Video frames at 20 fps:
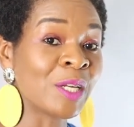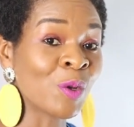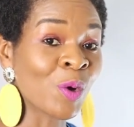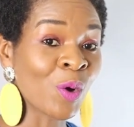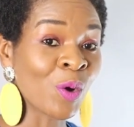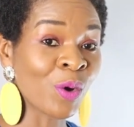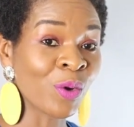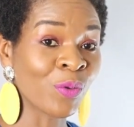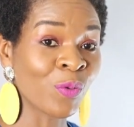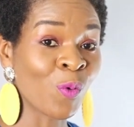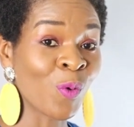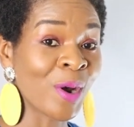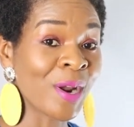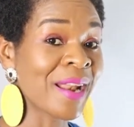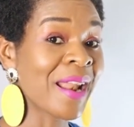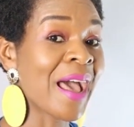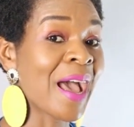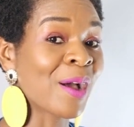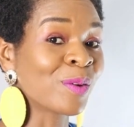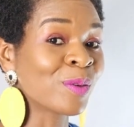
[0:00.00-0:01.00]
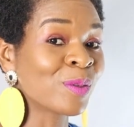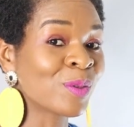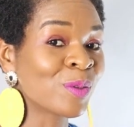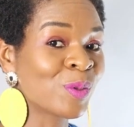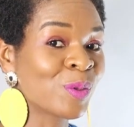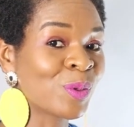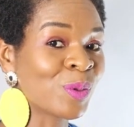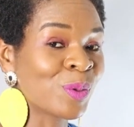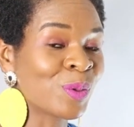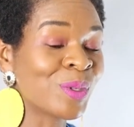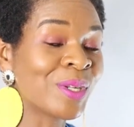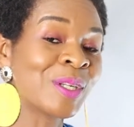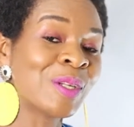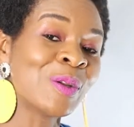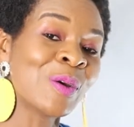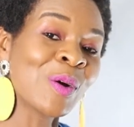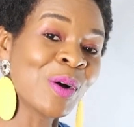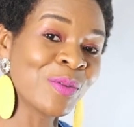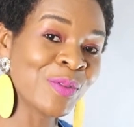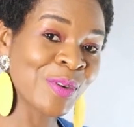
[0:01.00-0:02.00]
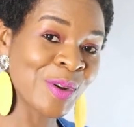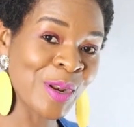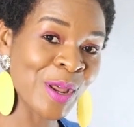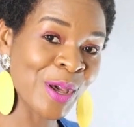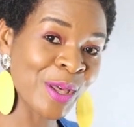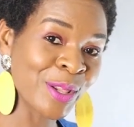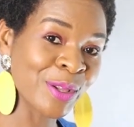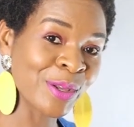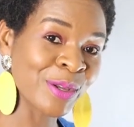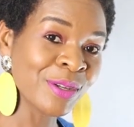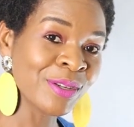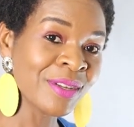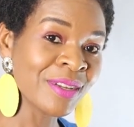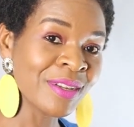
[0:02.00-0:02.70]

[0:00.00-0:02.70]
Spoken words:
door of one house to the door of another,